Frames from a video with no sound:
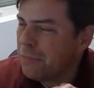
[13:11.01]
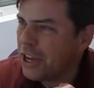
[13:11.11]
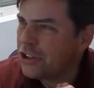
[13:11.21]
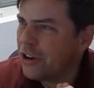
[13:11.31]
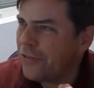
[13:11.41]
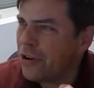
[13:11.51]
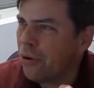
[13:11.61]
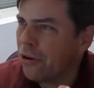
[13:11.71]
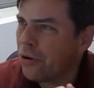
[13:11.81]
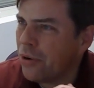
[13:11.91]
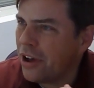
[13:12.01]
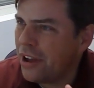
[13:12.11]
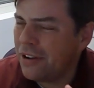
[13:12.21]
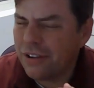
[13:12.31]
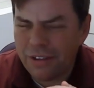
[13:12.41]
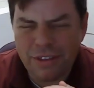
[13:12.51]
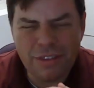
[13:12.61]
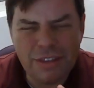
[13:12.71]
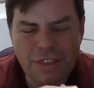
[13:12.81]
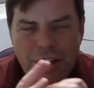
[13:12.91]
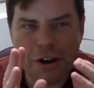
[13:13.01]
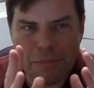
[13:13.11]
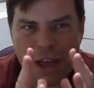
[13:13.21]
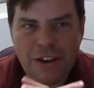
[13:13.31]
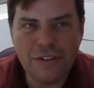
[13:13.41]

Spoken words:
Make sure if you order one that they're